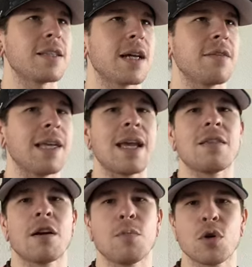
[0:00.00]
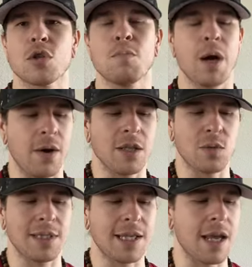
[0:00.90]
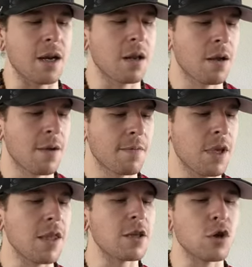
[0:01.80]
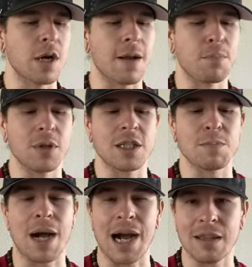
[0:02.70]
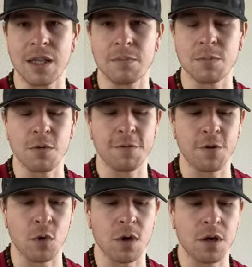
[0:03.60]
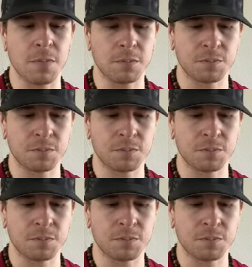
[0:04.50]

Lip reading: kind of gain their emotional bearings once again. And they do kind of put this behind them to move forward.